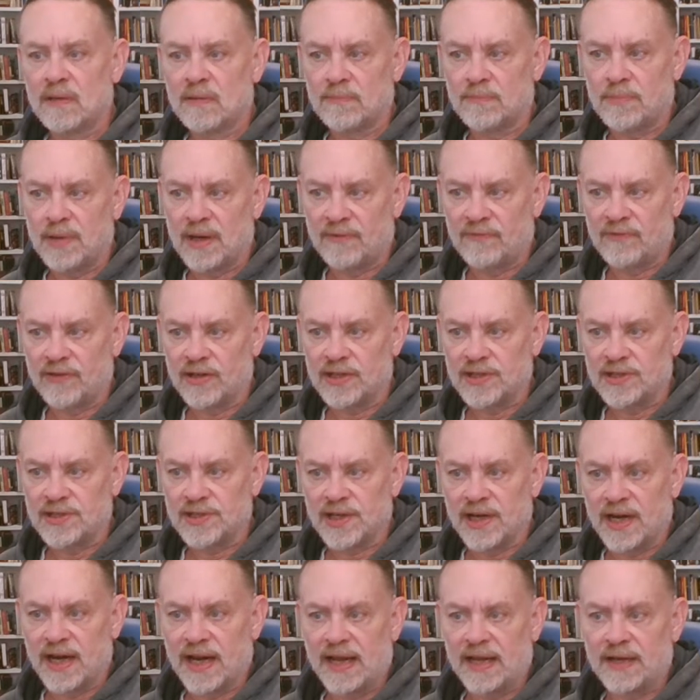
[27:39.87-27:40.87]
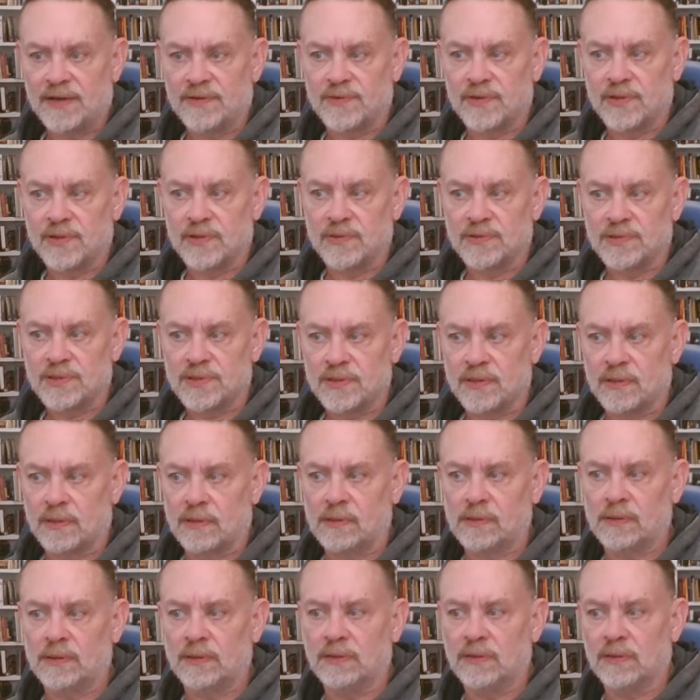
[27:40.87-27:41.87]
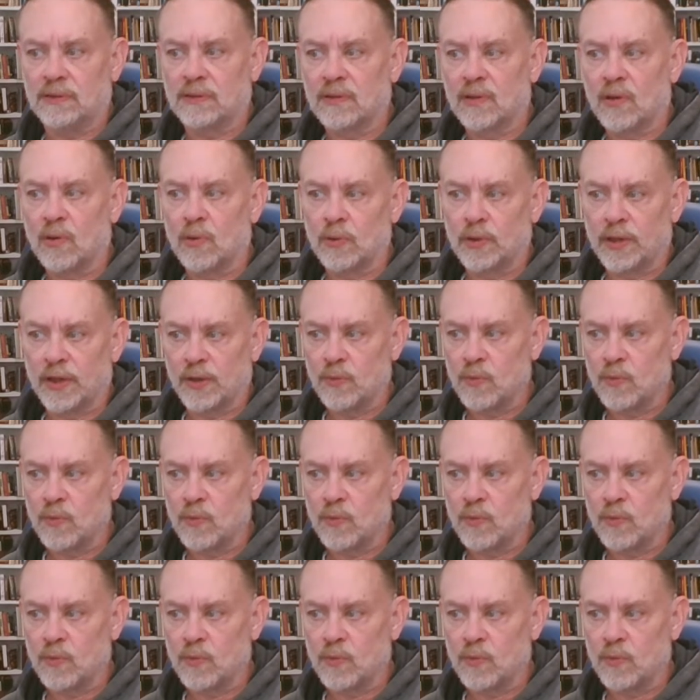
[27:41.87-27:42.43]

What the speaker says: Beveridge, and Andrews, only